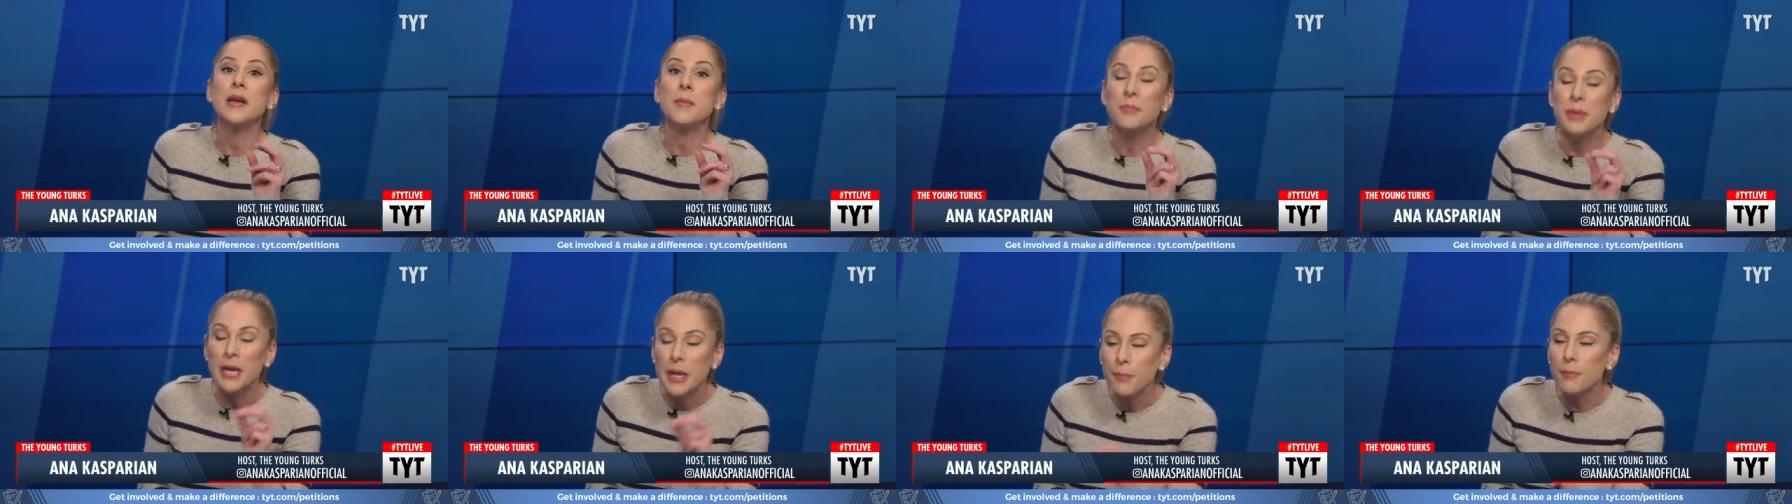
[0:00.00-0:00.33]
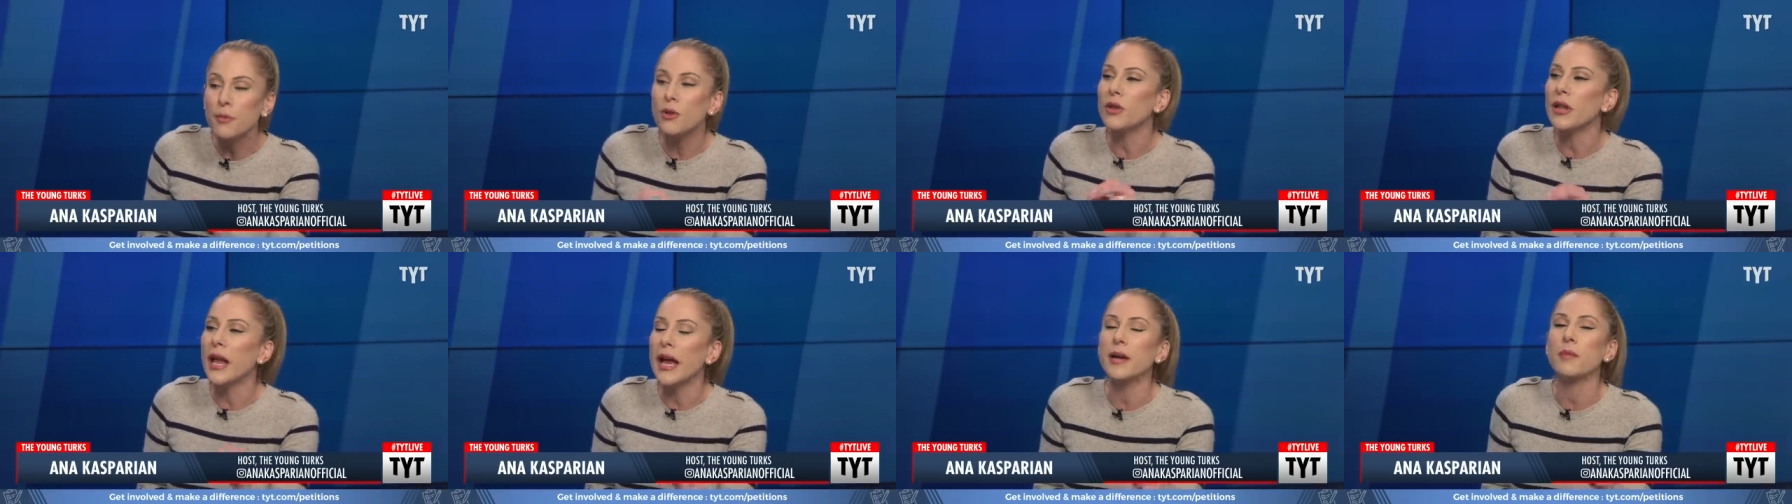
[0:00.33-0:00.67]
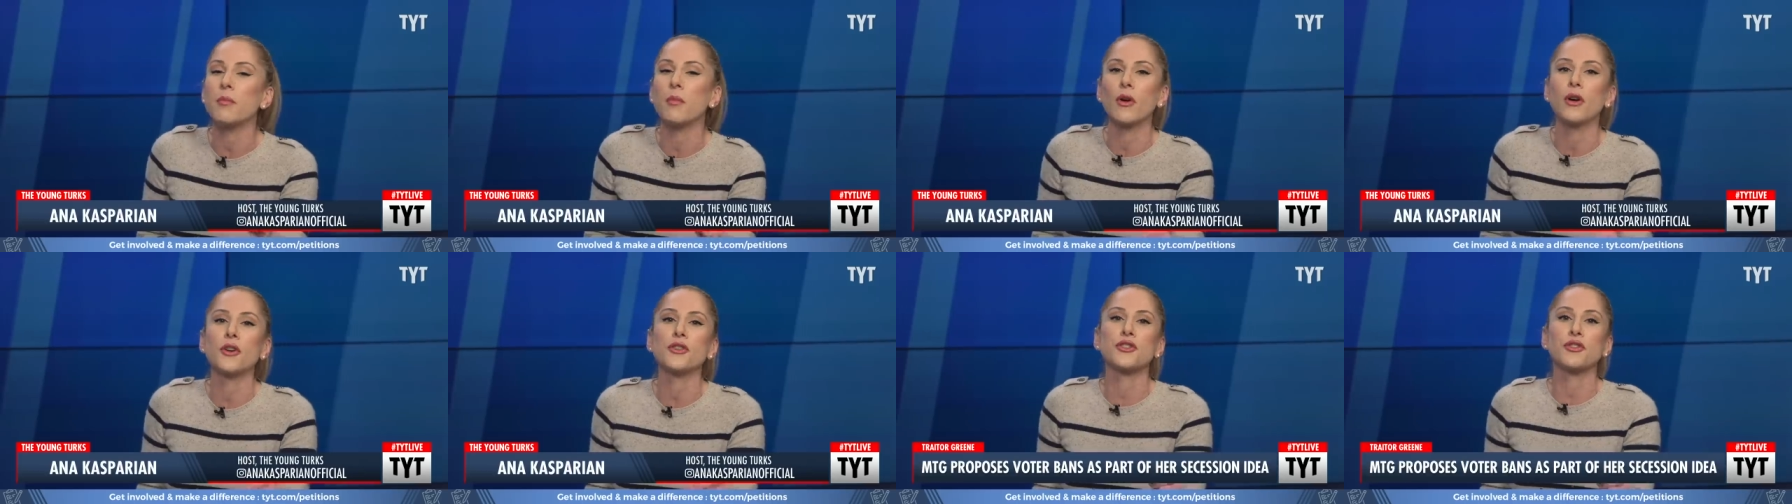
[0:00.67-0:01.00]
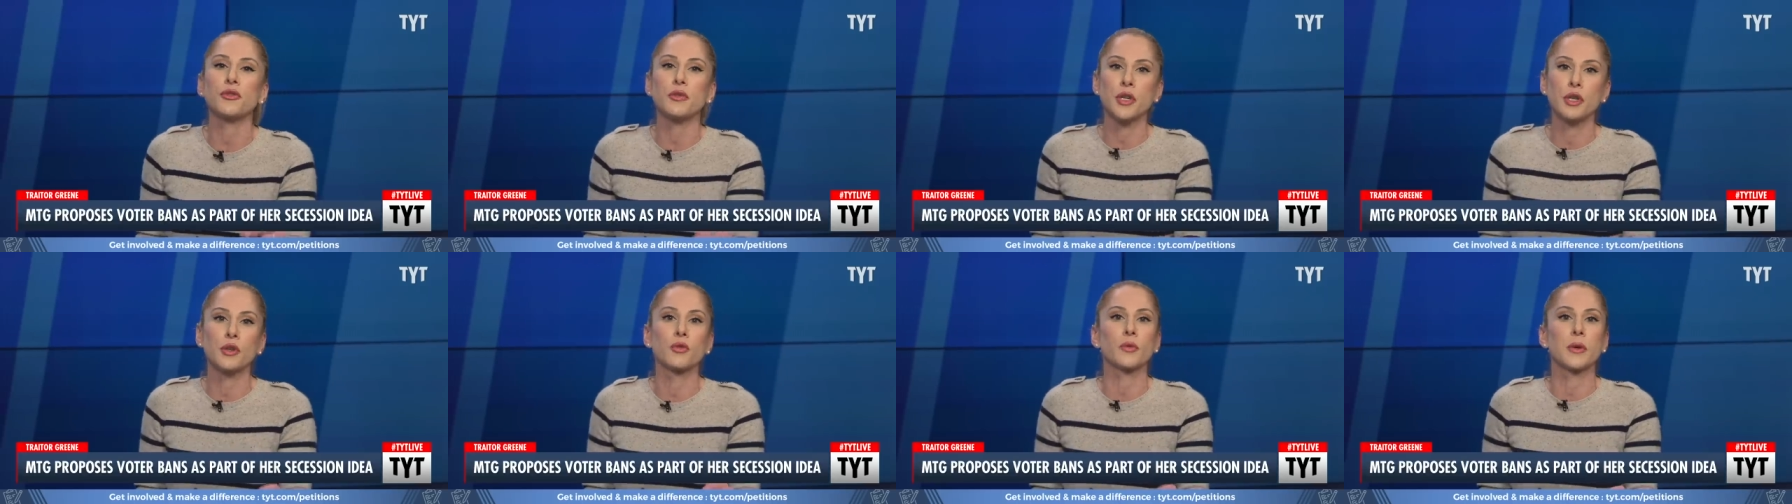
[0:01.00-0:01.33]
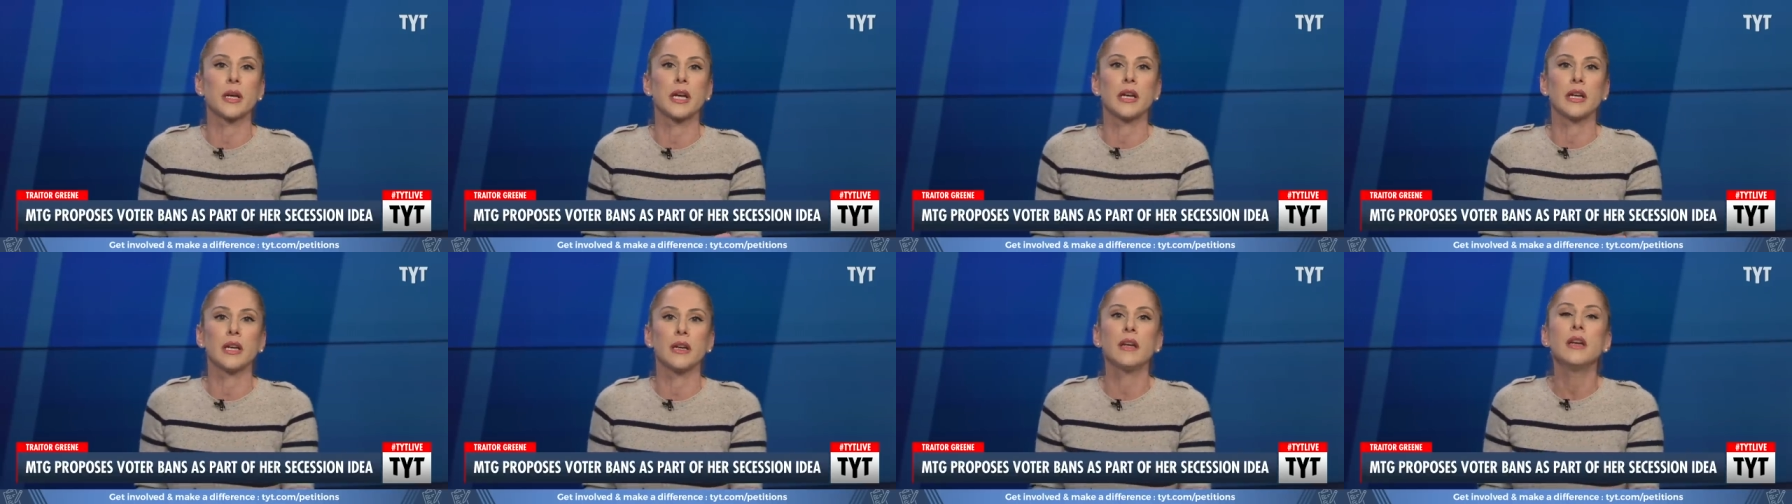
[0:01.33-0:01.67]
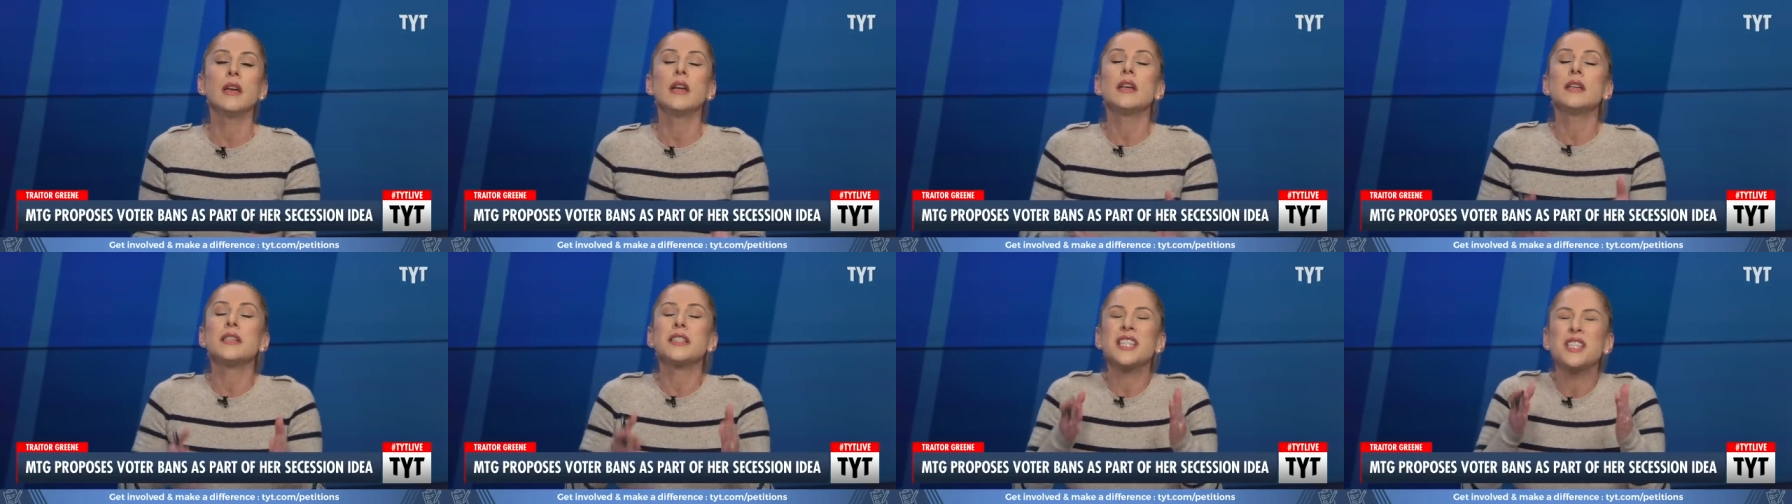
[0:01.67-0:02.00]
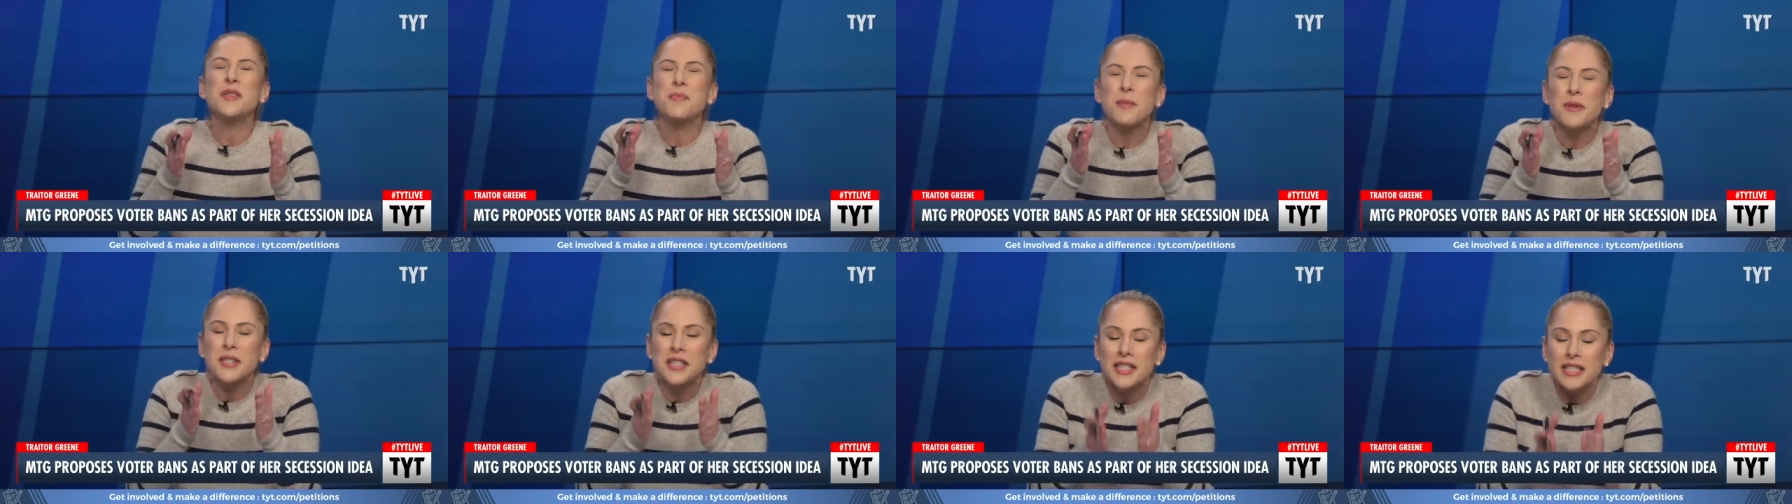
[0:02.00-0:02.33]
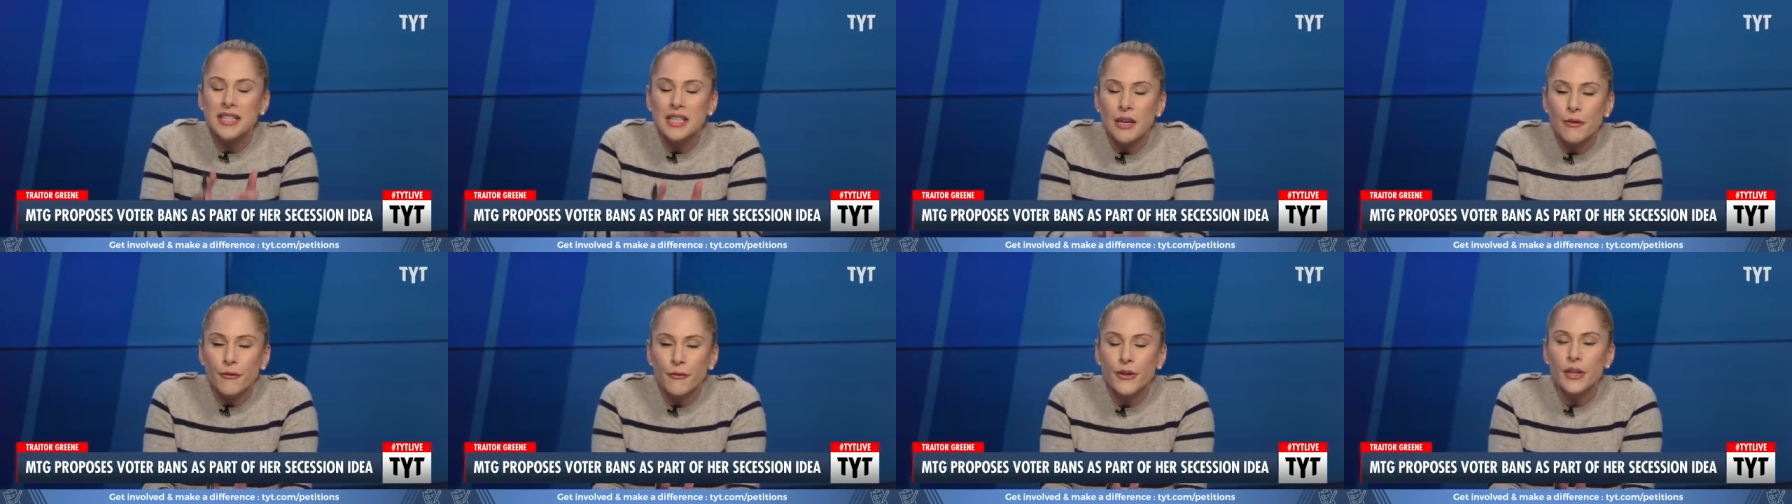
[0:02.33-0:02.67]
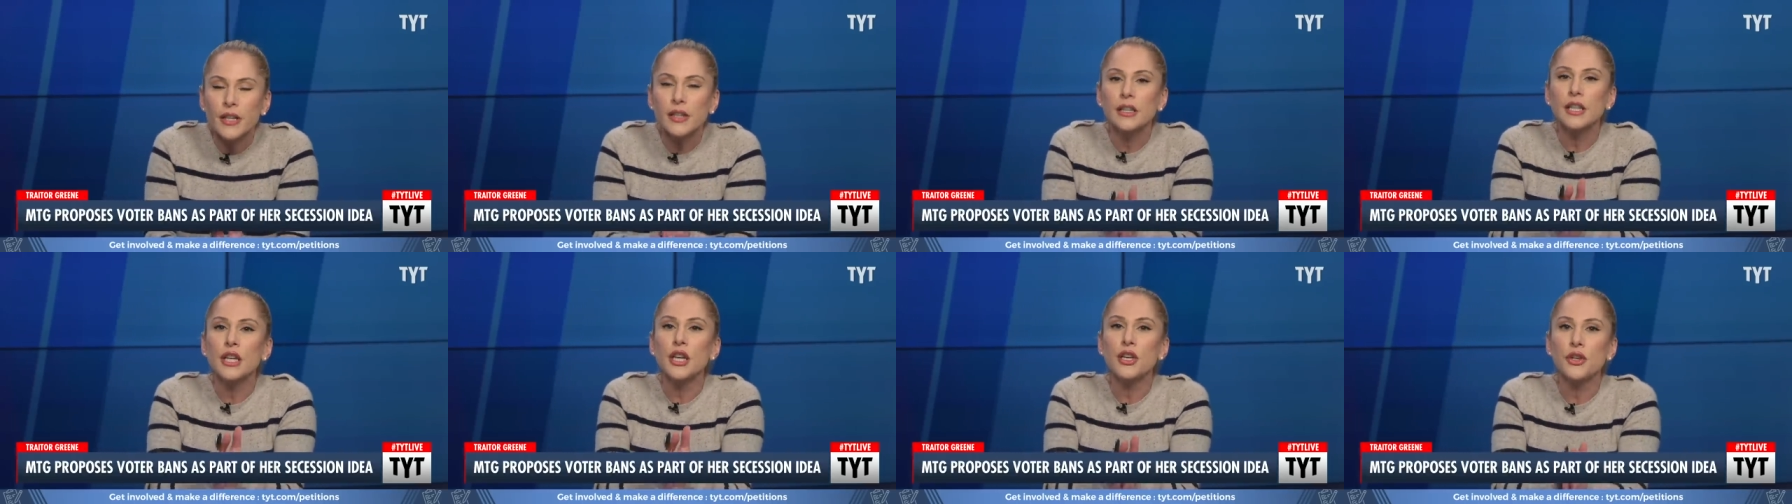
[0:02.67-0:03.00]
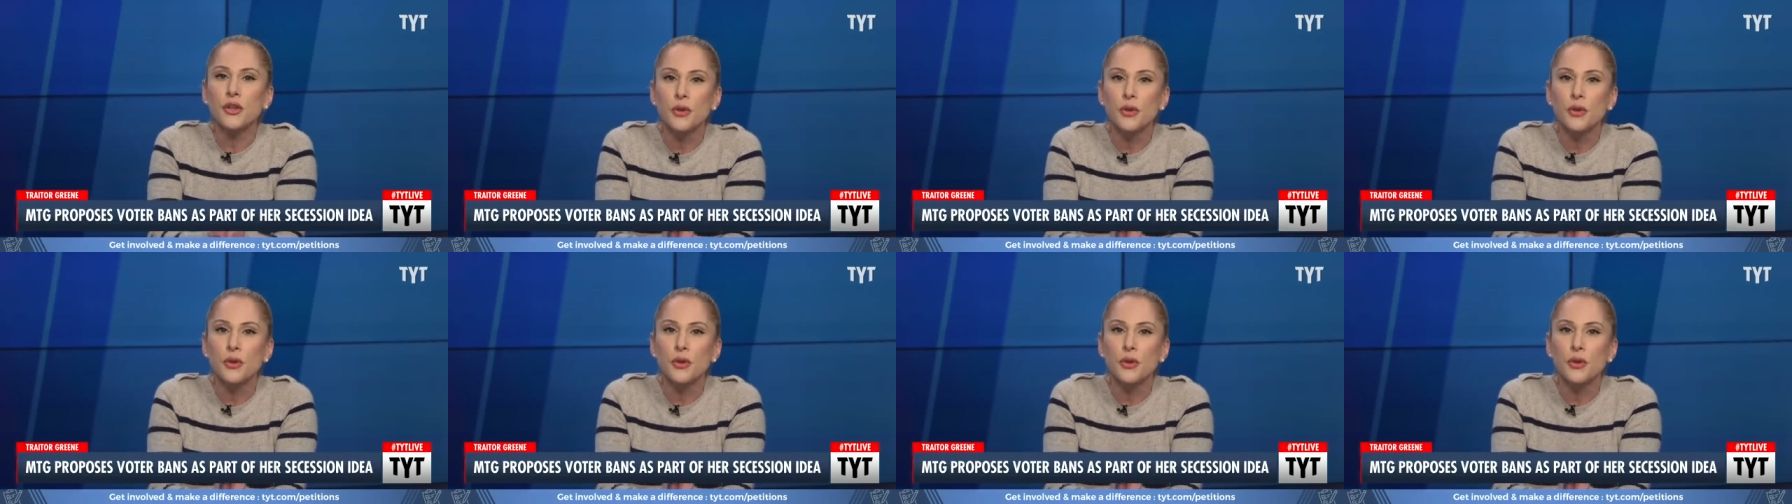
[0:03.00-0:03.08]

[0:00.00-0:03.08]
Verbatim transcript: People like Marjorie Greene specifically